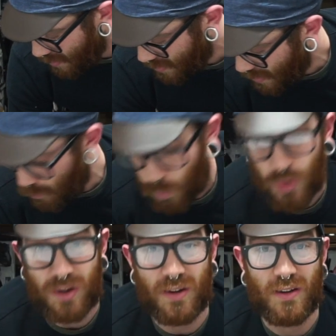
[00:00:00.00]
they
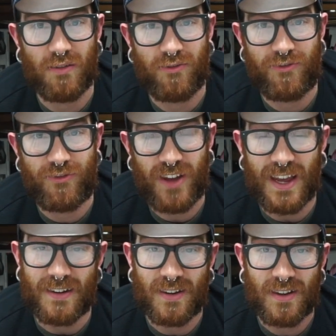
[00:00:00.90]
wouldn't
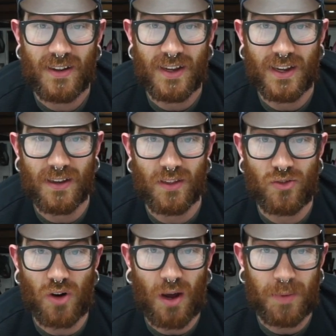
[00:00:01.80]
fit in the
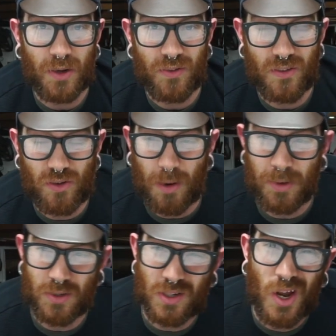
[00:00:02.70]
dropouts. The
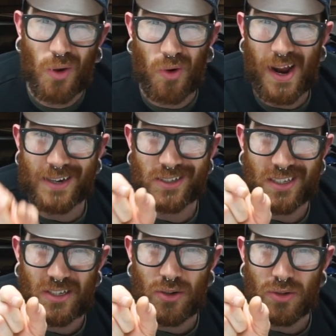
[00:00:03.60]
dropouts were actually
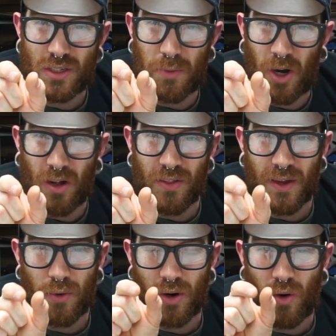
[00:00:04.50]
too small. They
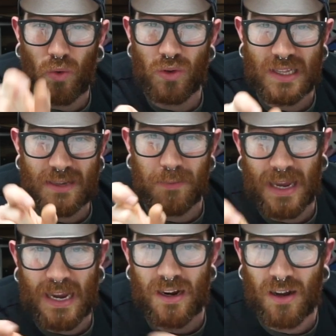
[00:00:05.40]
were only
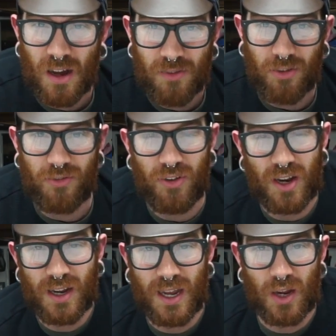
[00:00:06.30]
made for
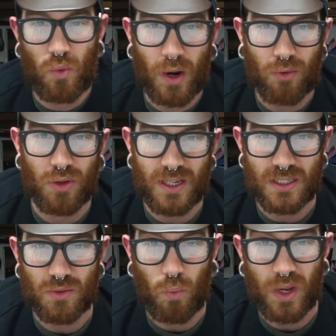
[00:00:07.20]
fitting a quick
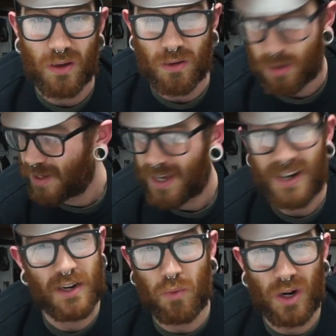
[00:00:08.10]
release wheel. And I
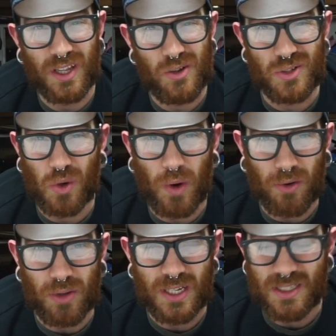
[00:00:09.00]
didn't want to use a quick
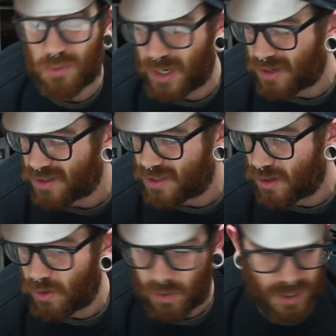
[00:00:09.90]
release wheel,
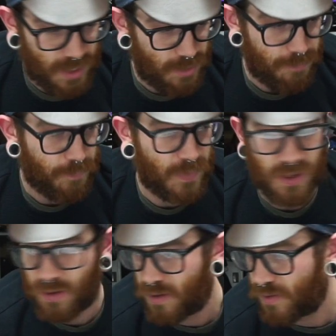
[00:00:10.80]
so uh,
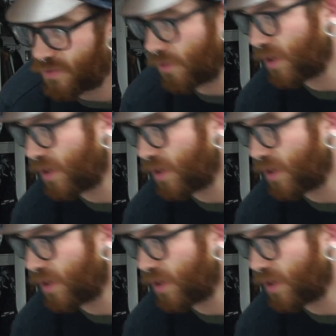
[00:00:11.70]
so